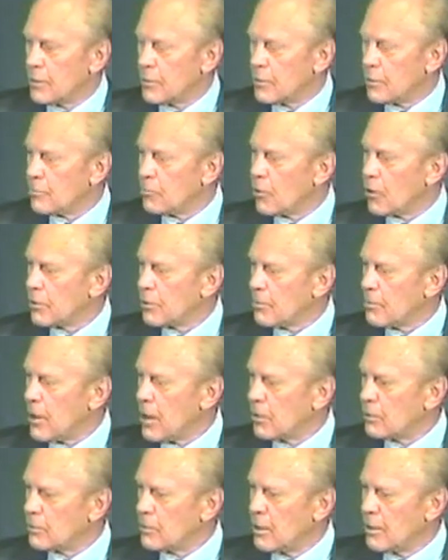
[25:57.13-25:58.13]
that brought
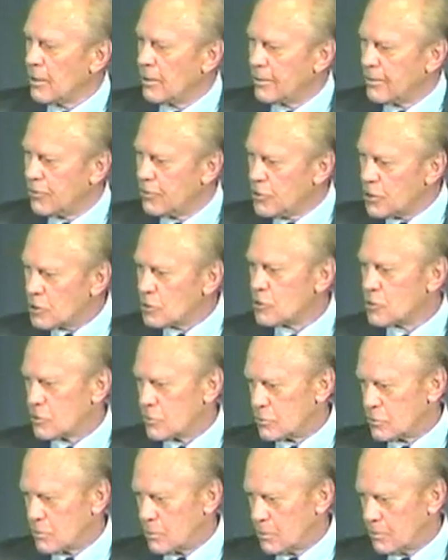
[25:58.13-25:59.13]
about this